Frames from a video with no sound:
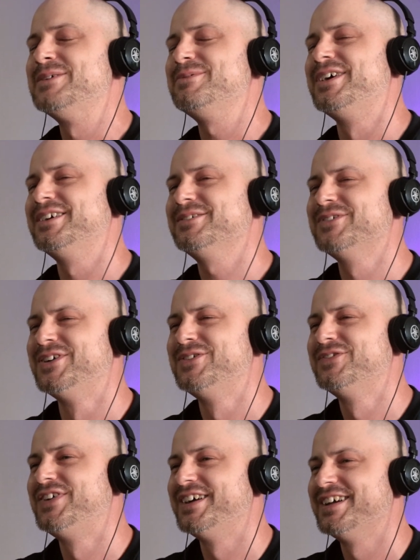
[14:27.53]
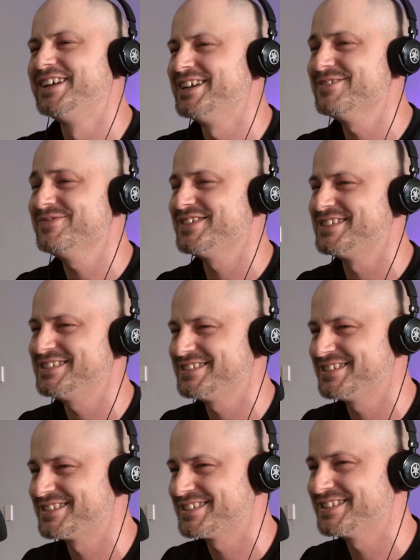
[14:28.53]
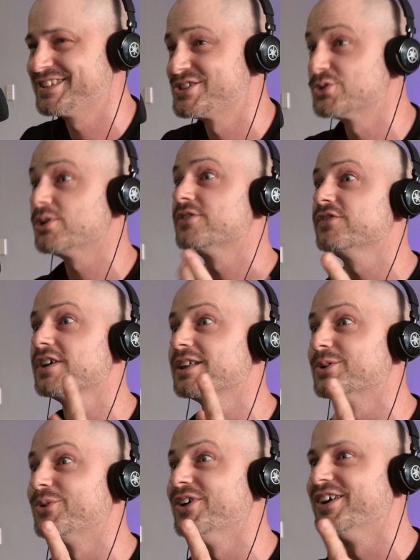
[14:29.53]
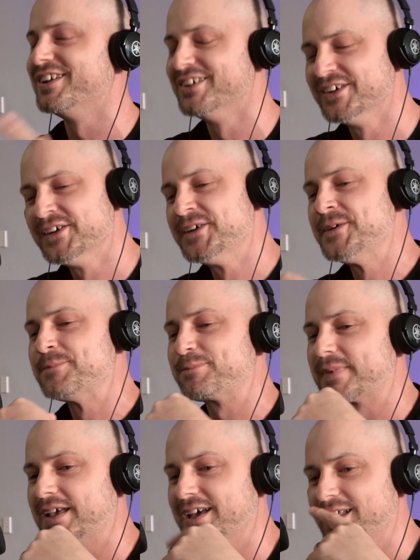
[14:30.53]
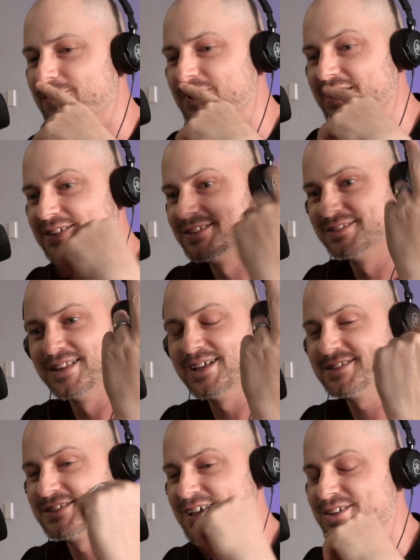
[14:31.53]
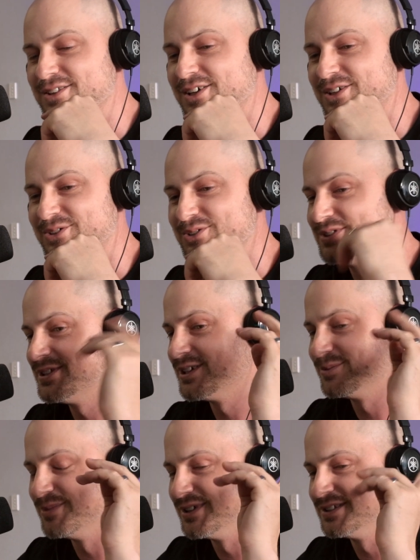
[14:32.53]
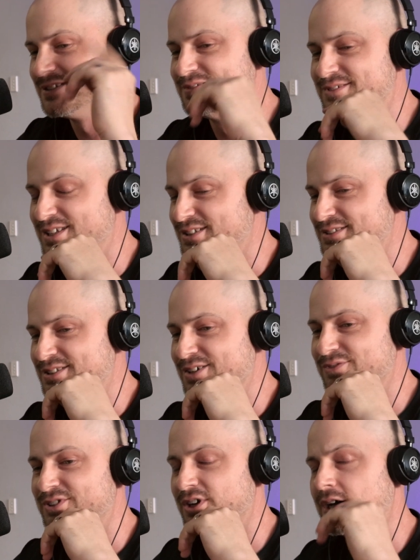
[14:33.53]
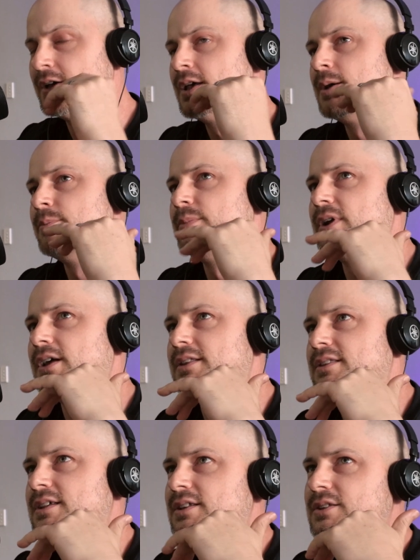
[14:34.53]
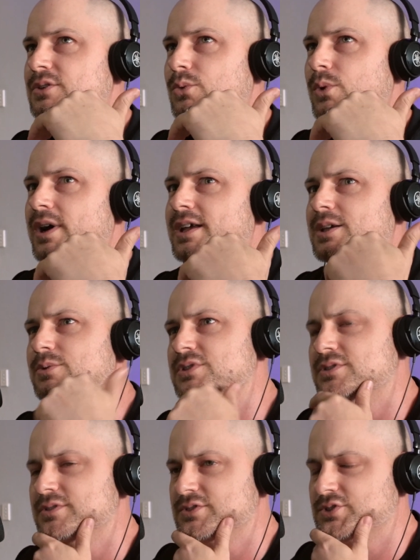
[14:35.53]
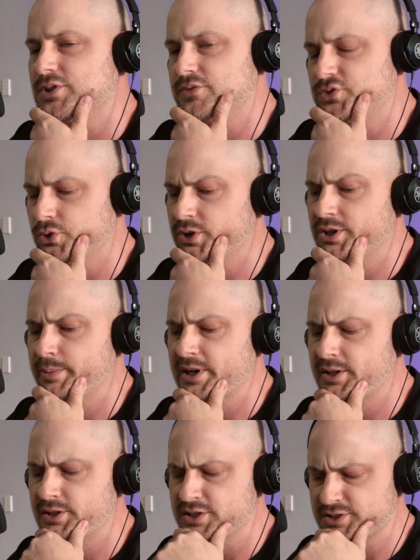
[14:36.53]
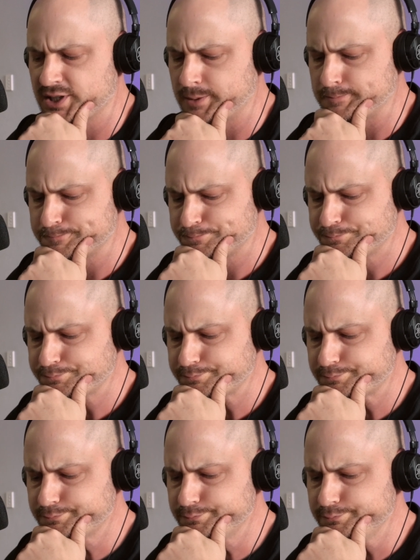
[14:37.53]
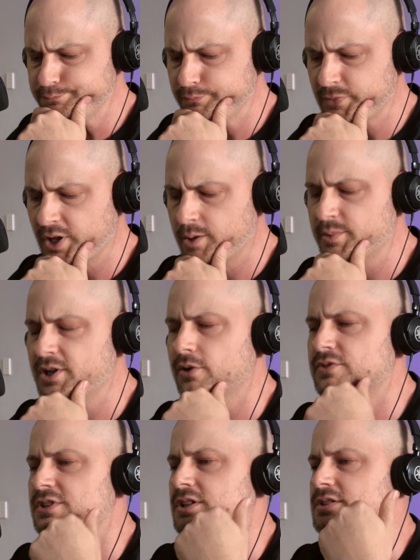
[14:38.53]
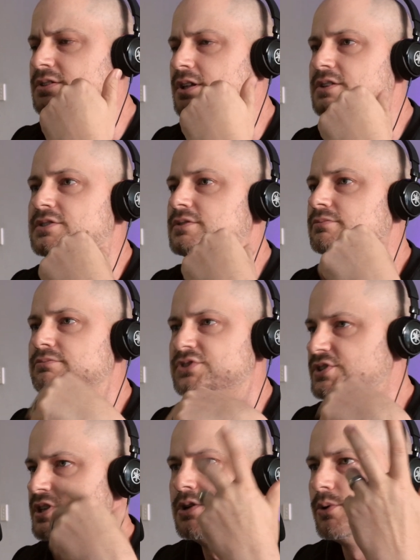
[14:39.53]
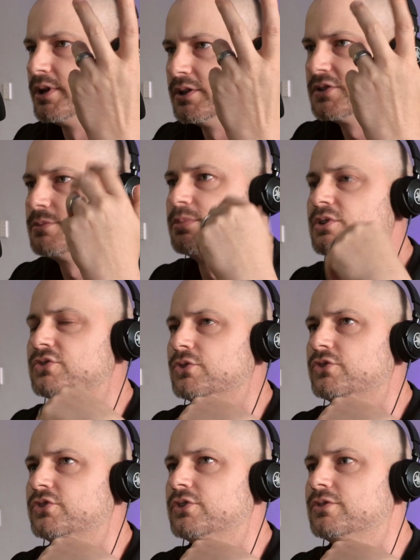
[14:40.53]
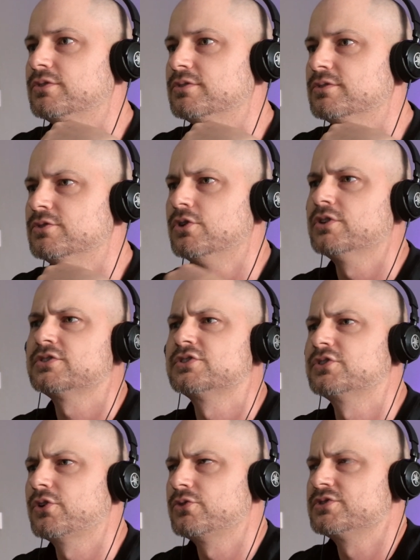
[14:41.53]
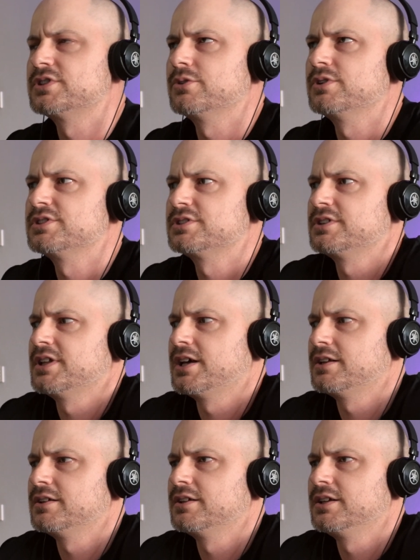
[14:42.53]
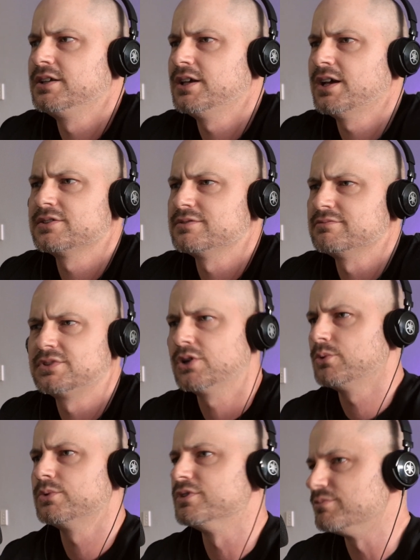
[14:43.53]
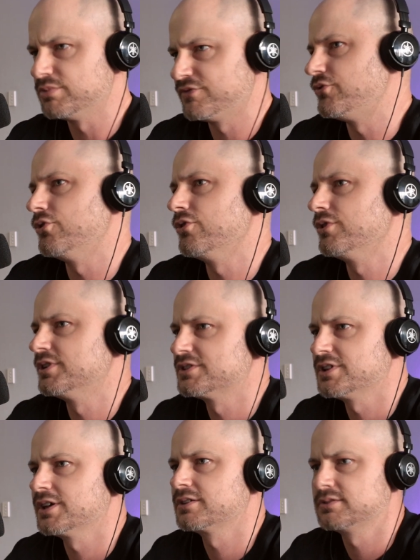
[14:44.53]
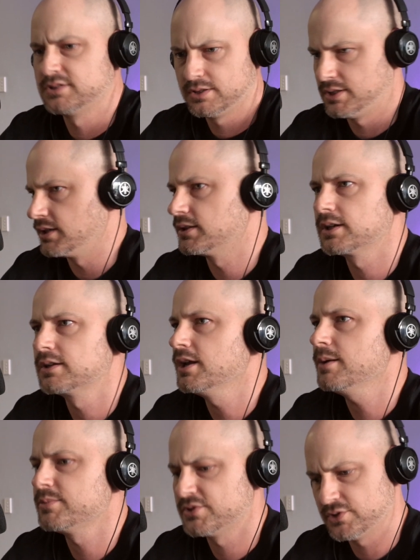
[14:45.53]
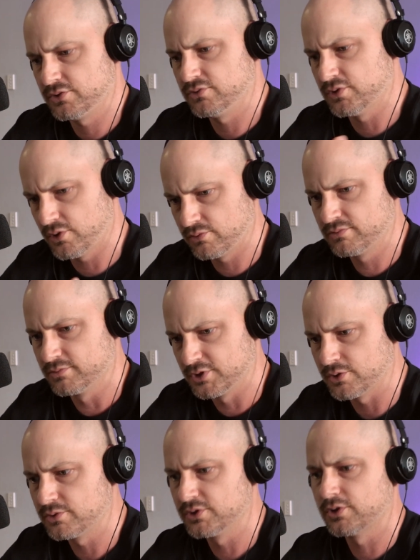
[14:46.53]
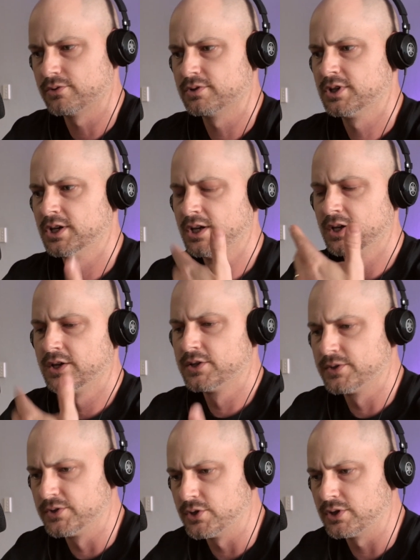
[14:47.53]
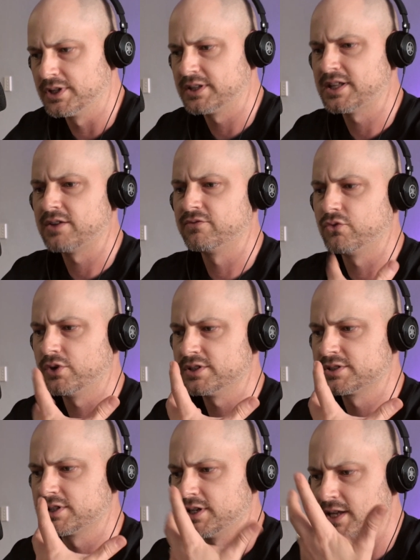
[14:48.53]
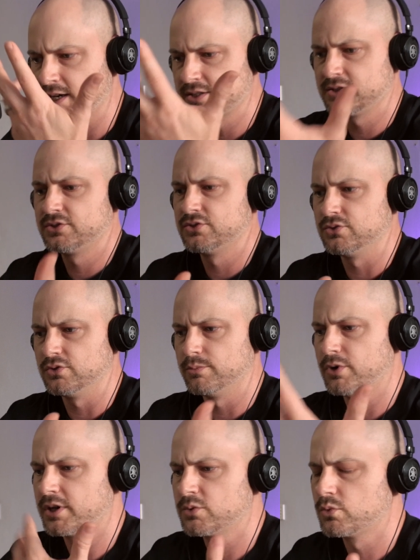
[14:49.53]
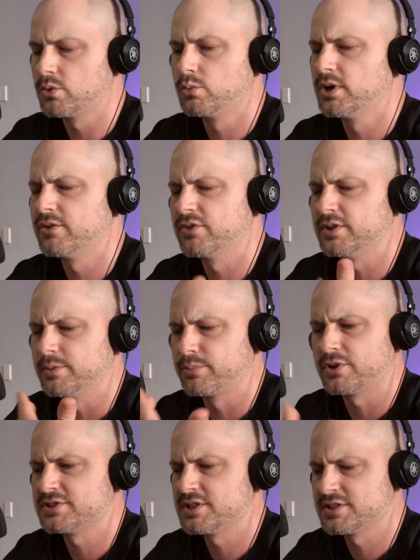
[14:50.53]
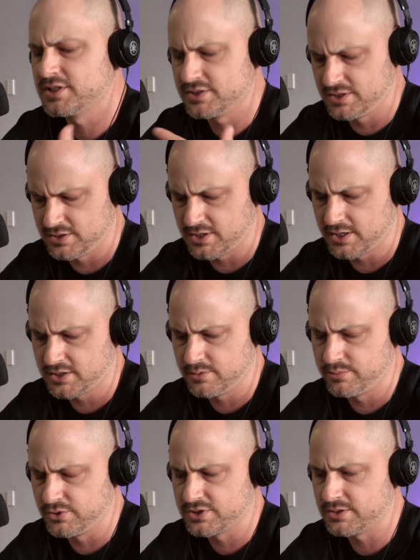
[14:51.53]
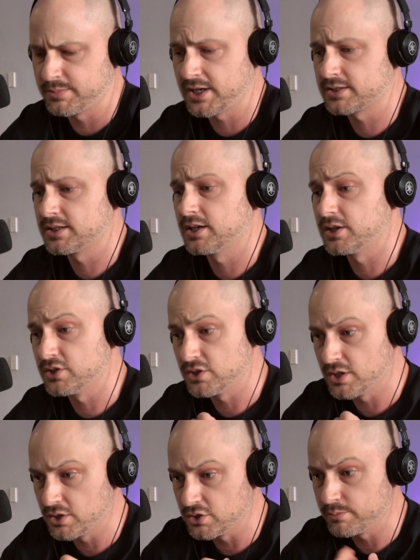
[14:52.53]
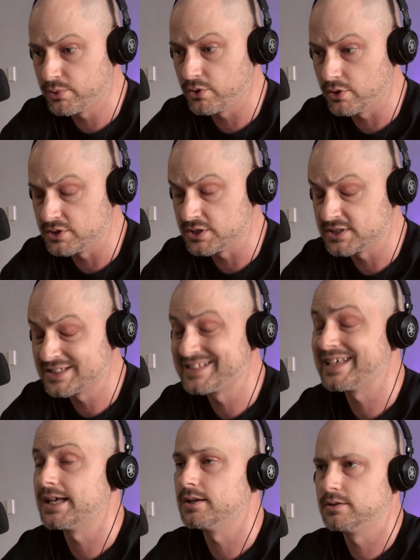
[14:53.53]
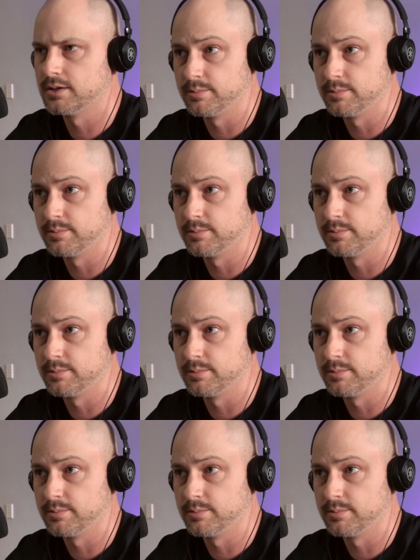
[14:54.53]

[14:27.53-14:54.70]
But for him, it's just the joy of finding the word. And I'm like, that sounded like a good thing, but it's definitely not. But I think the way he was sort of talking about it is, I mean, obviously it's serious, but it's also not so serious that he hasn't dealt with it before. And it's like, it's a thing that can happen. So you don't you don't let that voice connect to your body. Whatever the process is like you push it back down and you purge instead, I